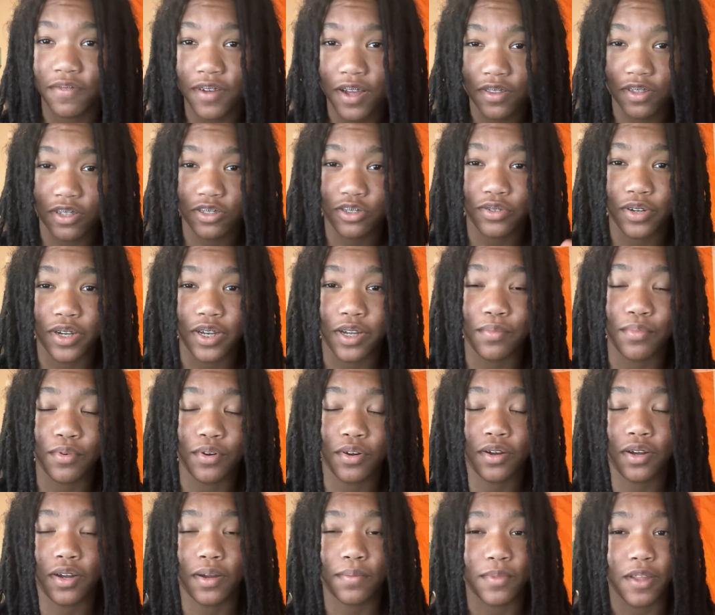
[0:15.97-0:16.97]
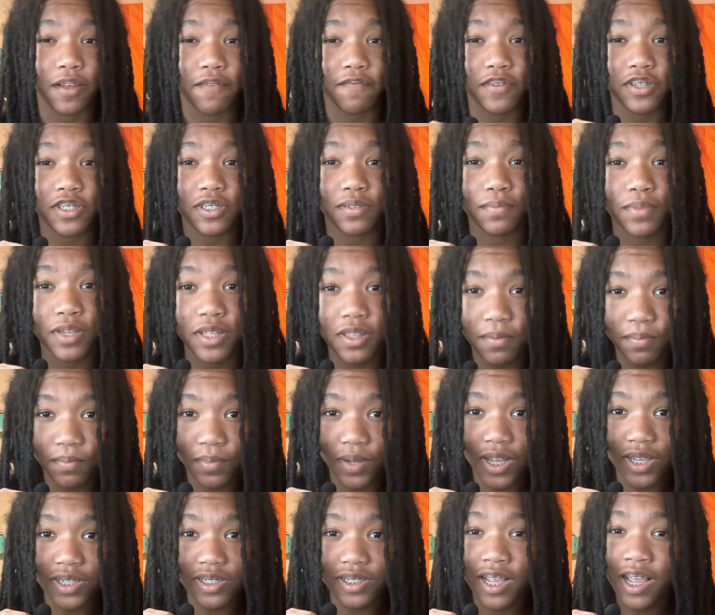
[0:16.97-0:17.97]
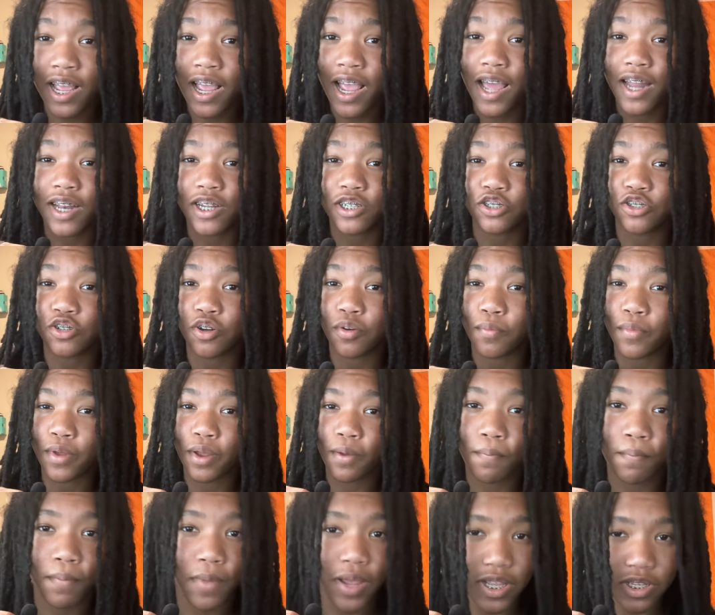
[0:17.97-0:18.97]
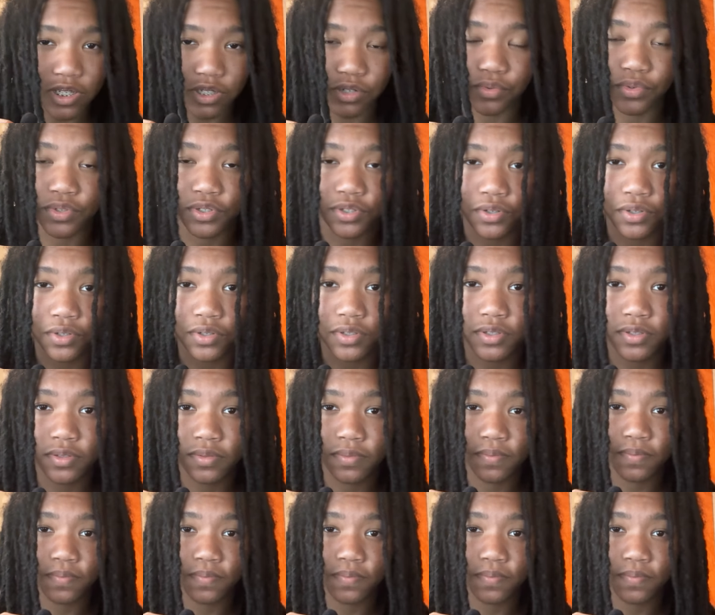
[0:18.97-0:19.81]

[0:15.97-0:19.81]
found the training program that fits me the best and has shown me amazing results.